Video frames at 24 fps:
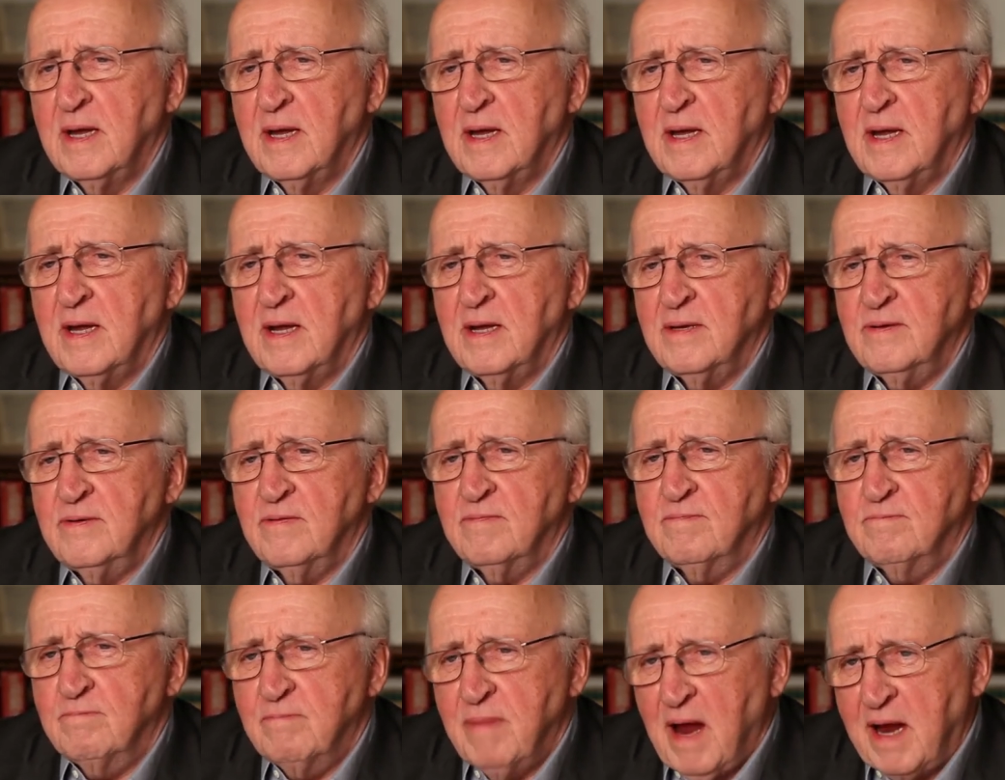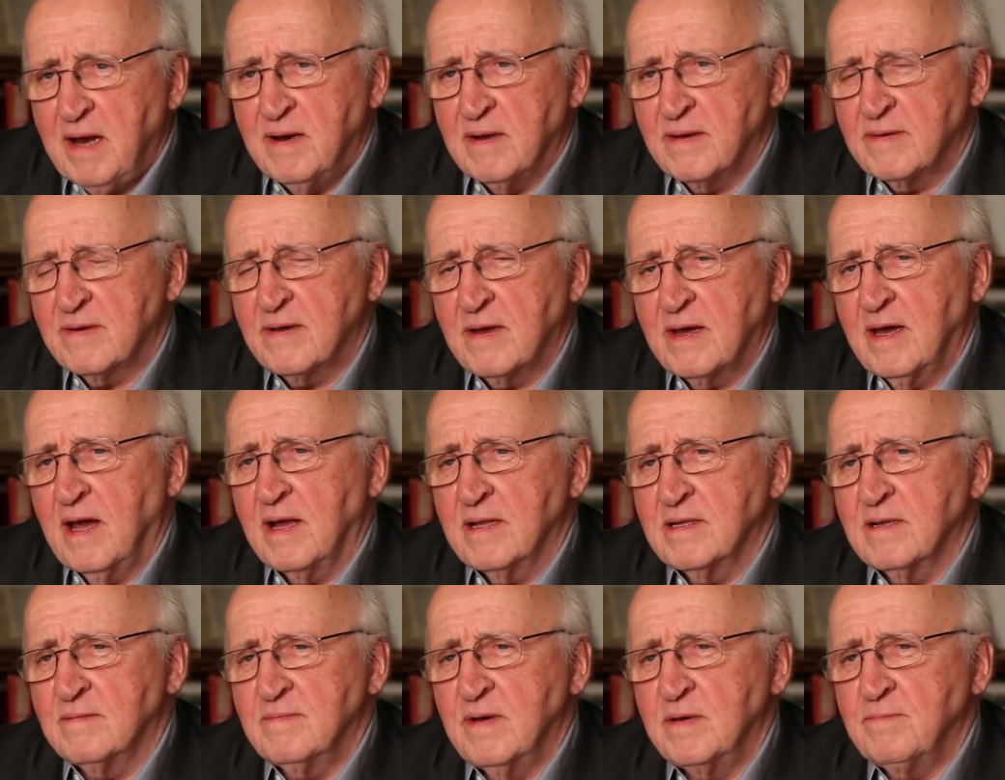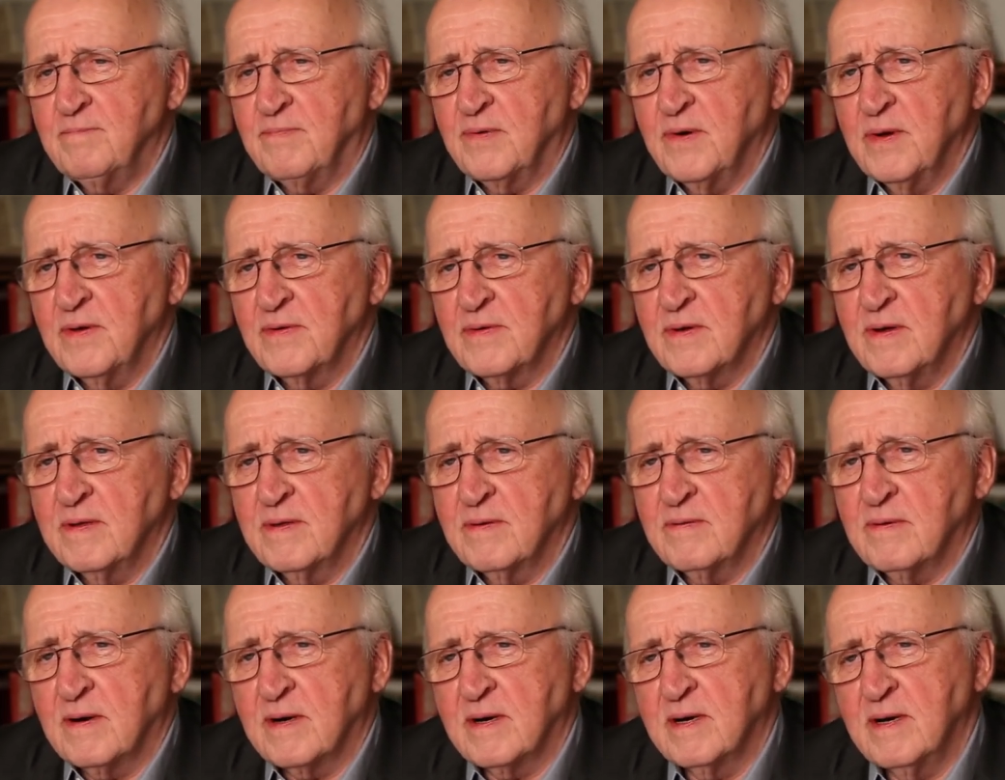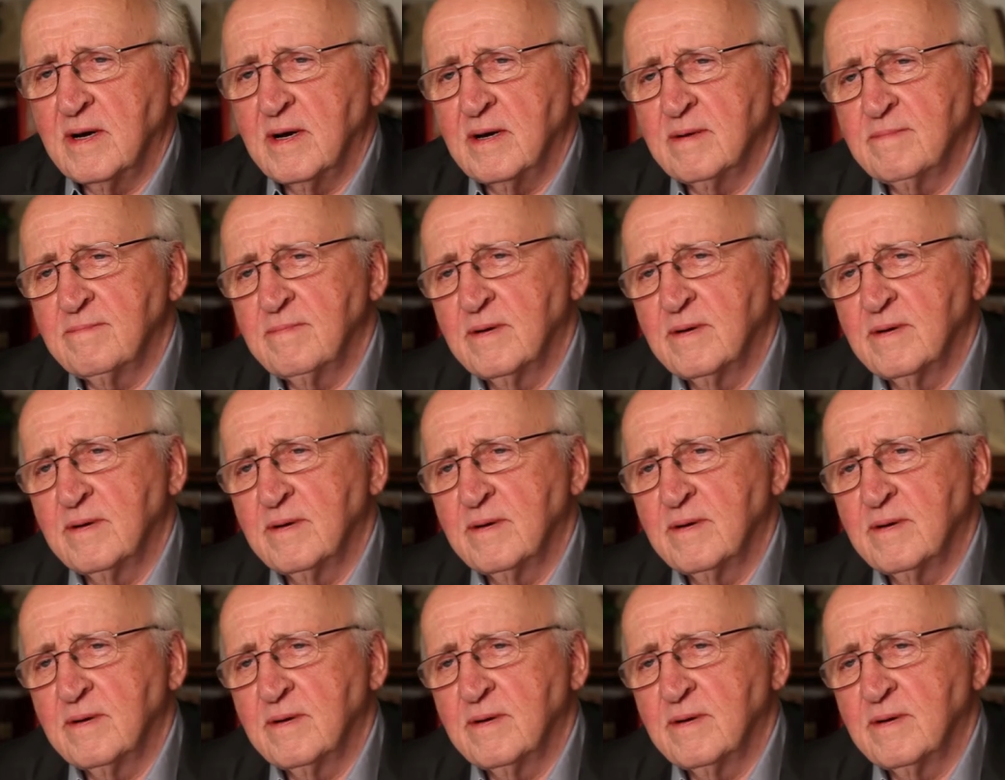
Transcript: And you've made us a kingdom and priests unto our God.